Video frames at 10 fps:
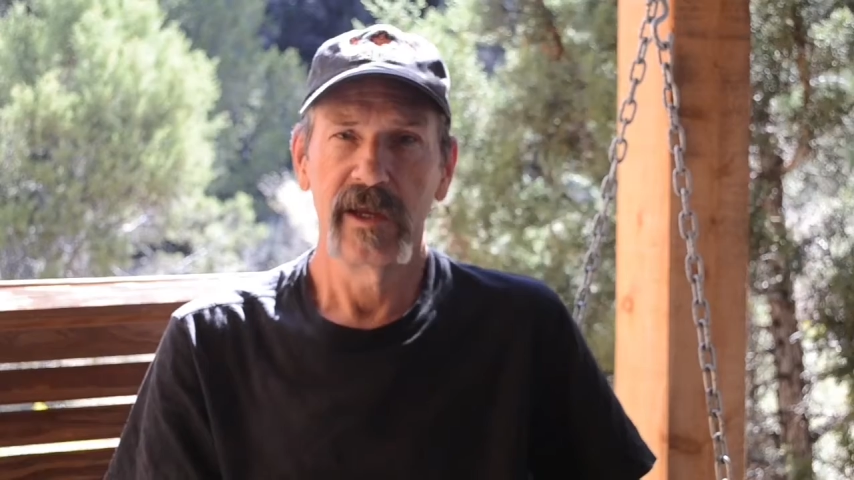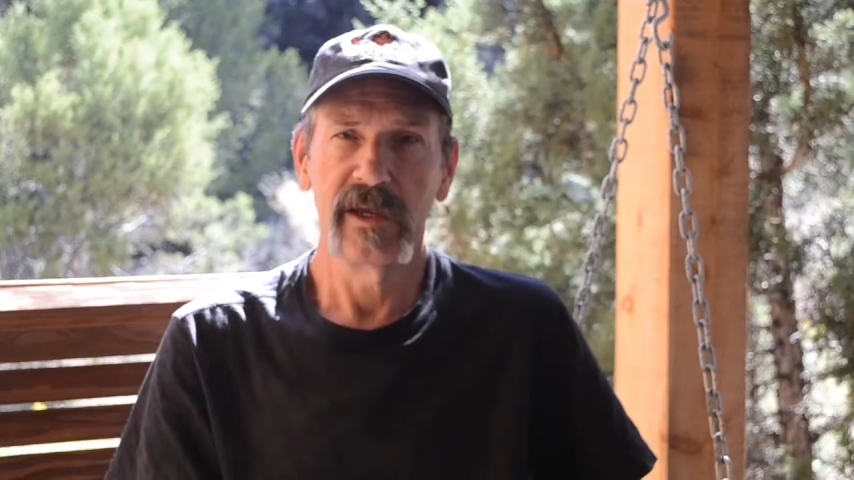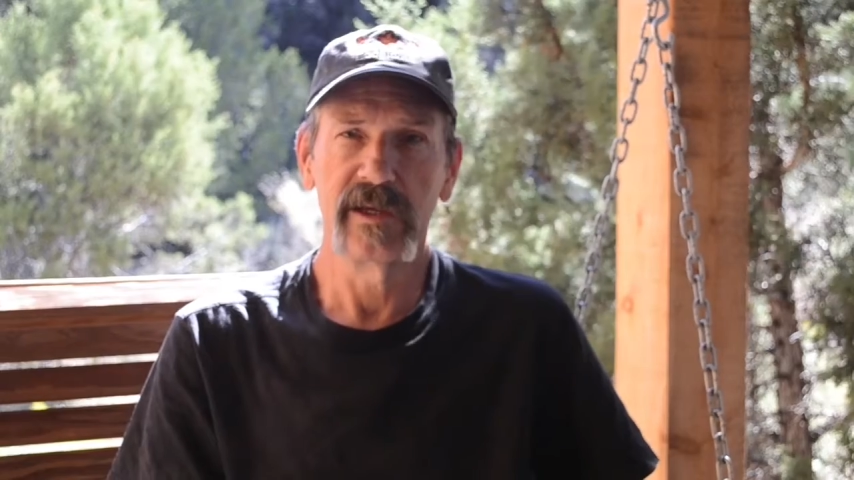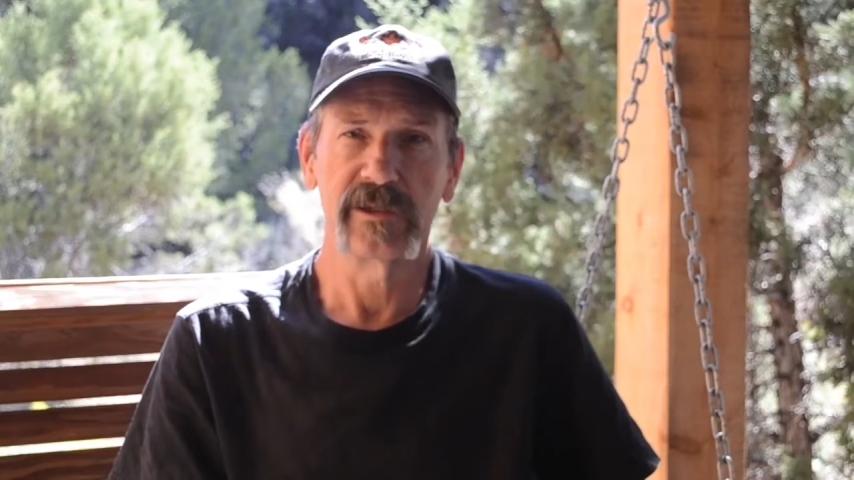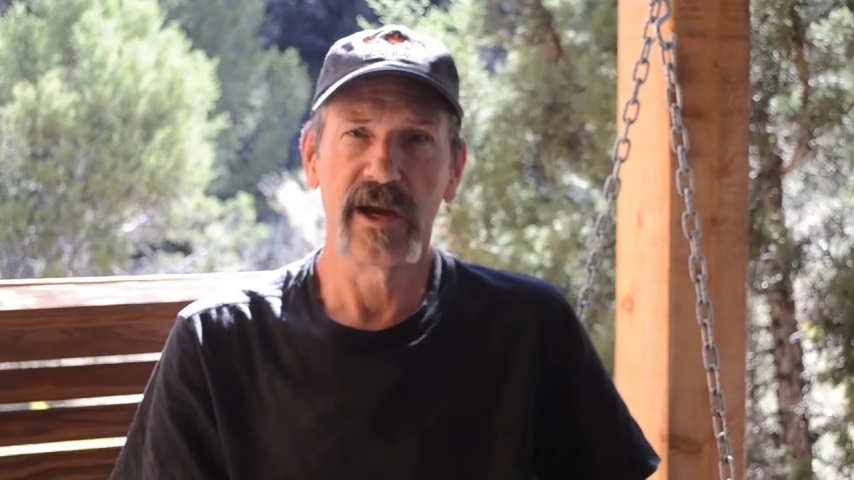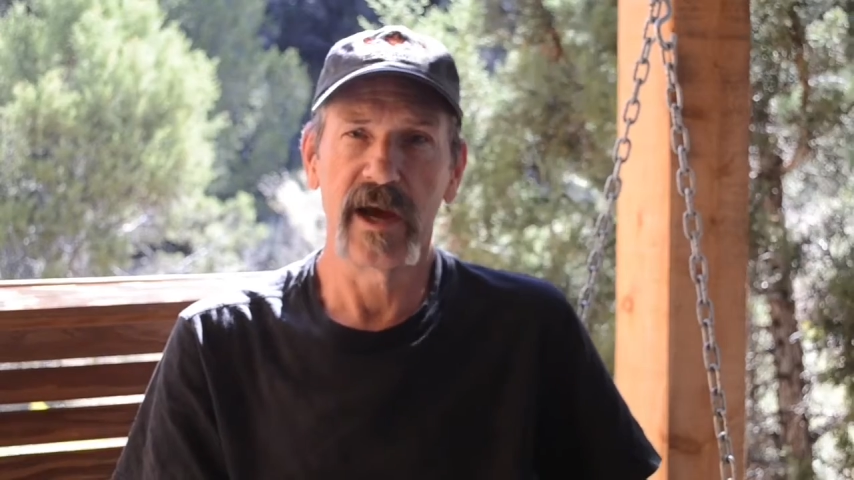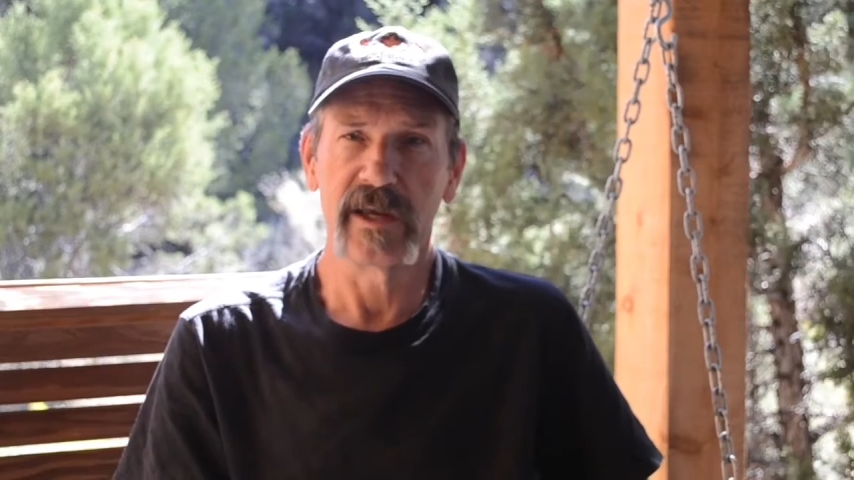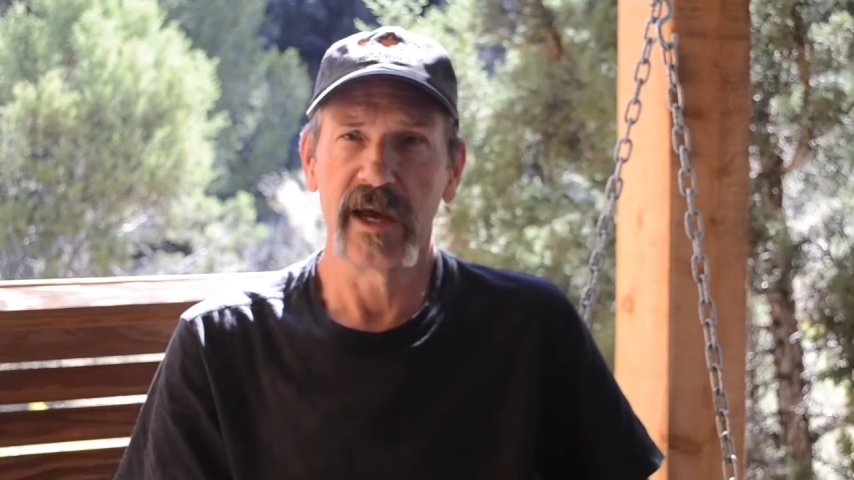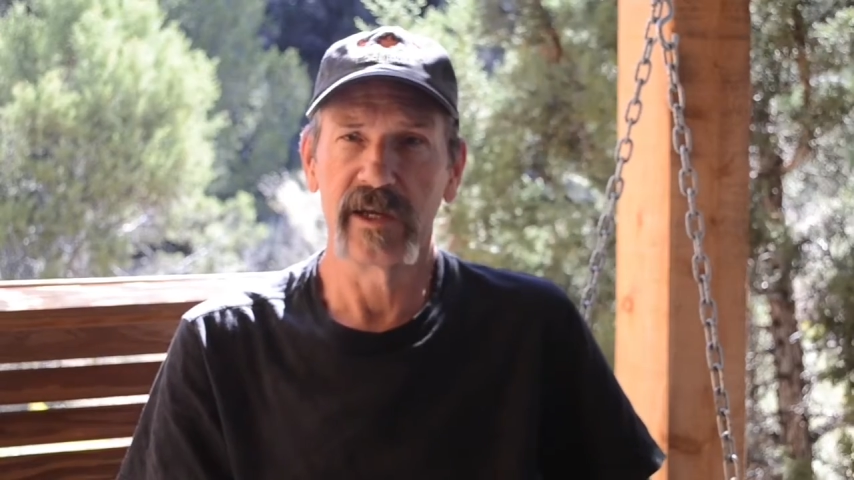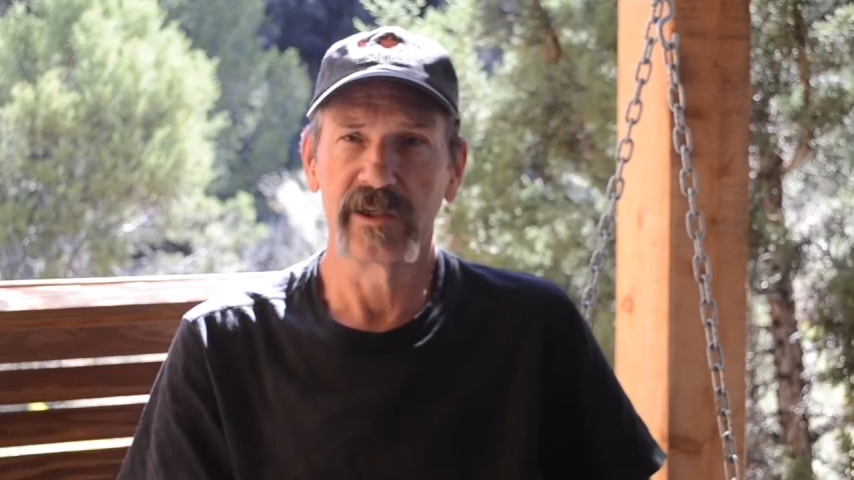It does
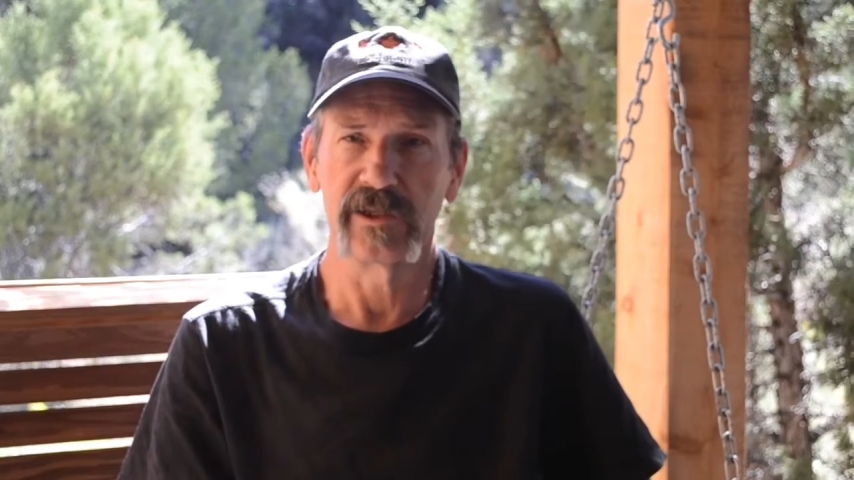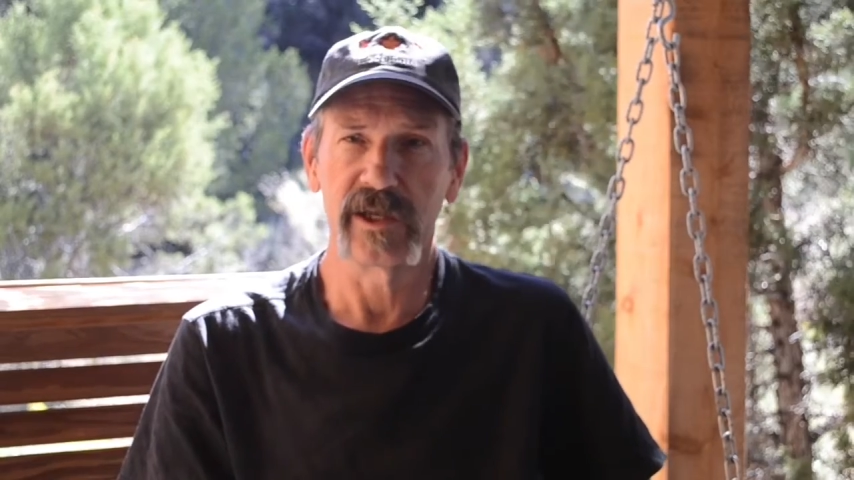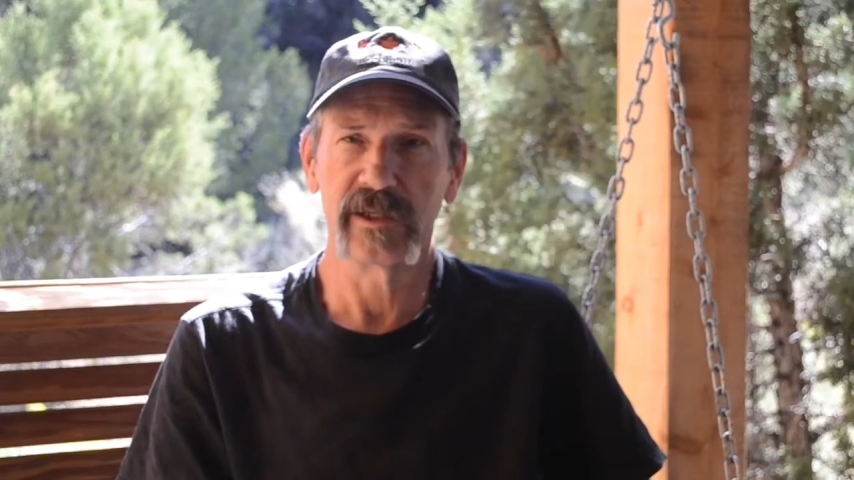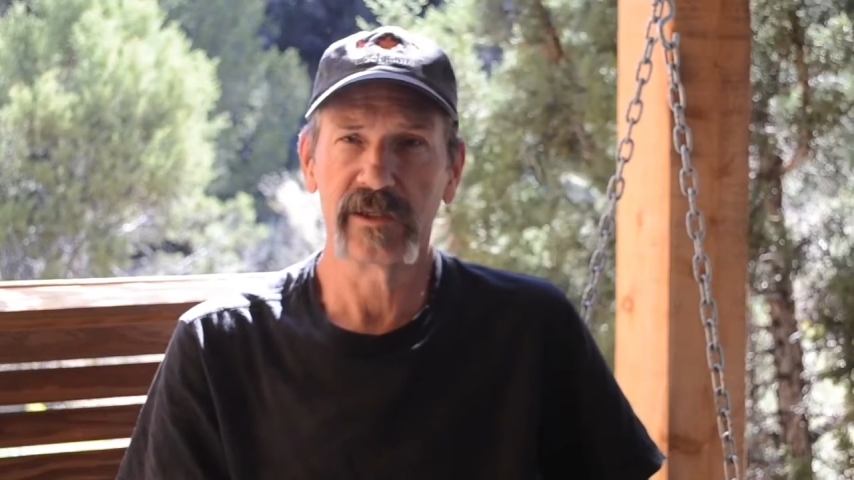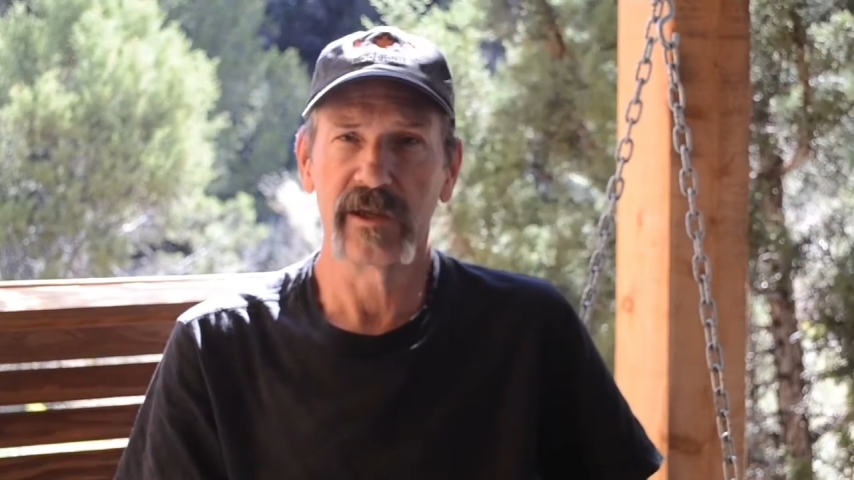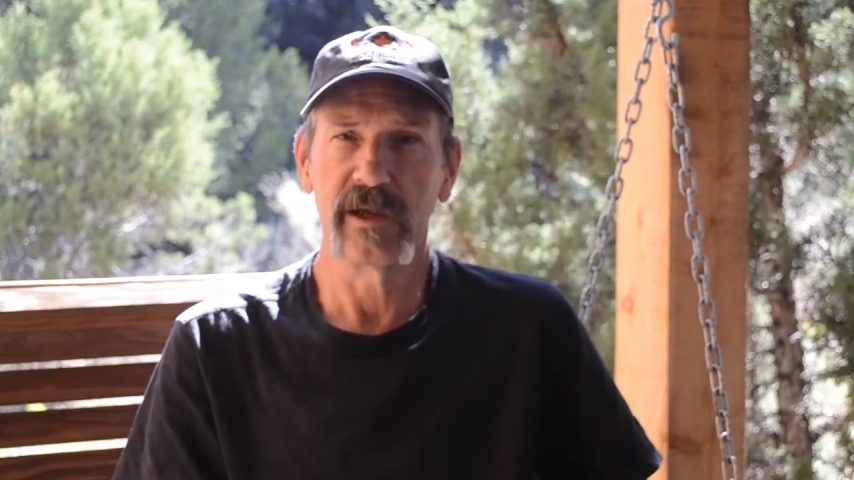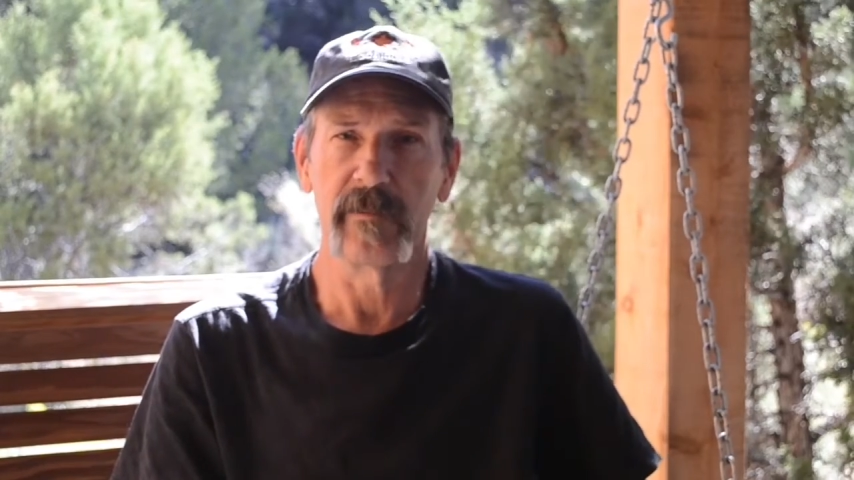not yet exist